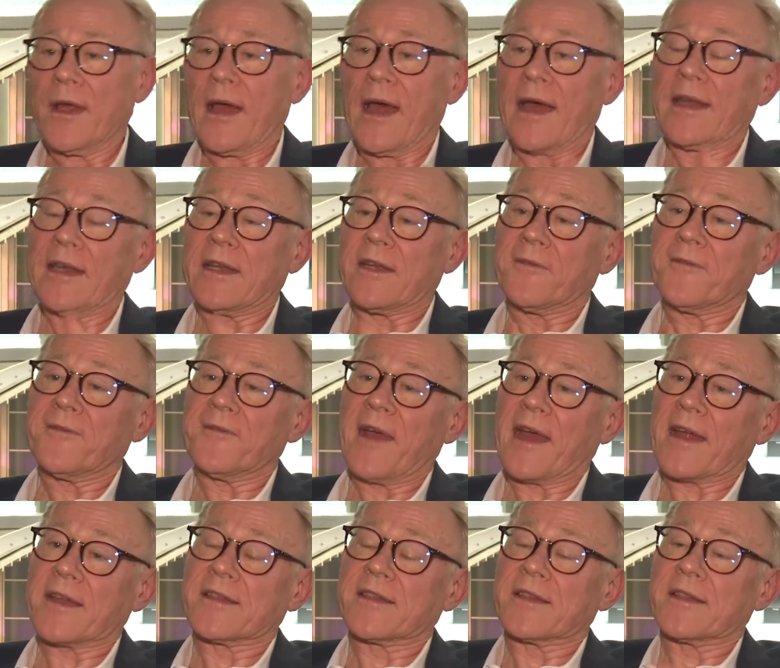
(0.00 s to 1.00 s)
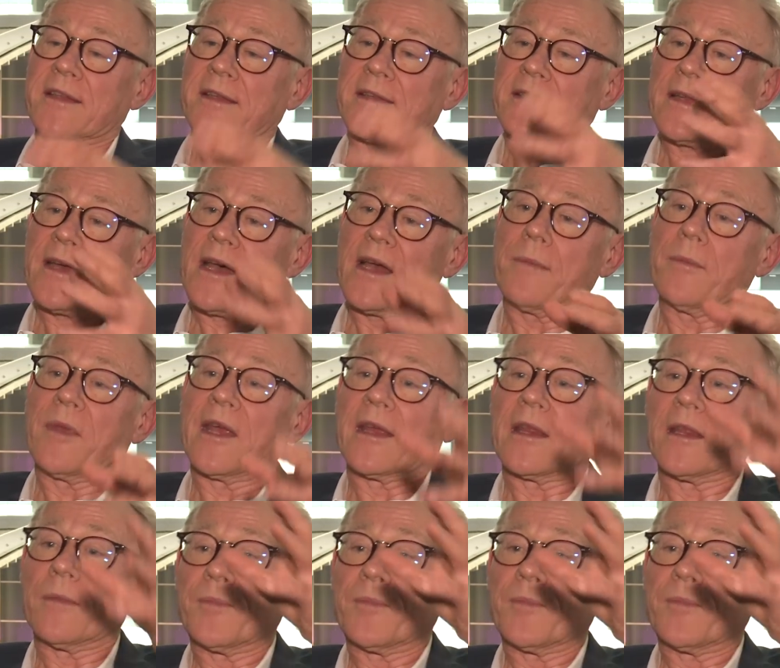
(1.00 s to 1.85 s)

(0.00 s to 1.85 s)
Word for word: And it affects the timing and the